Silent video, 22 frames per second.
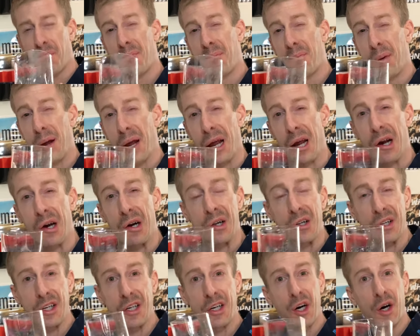
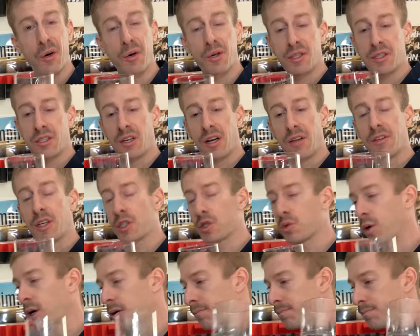barely noticed it on this
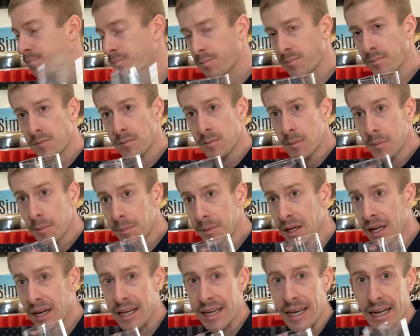one.
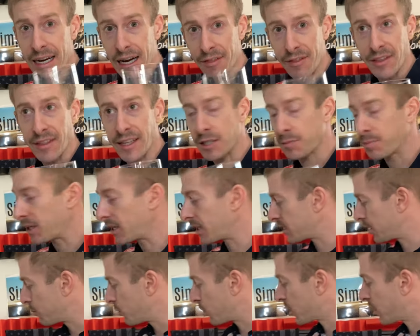And again, I think that's because
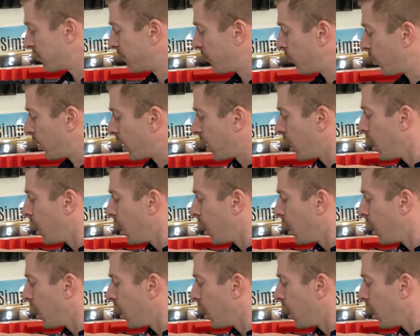I'm looking for it.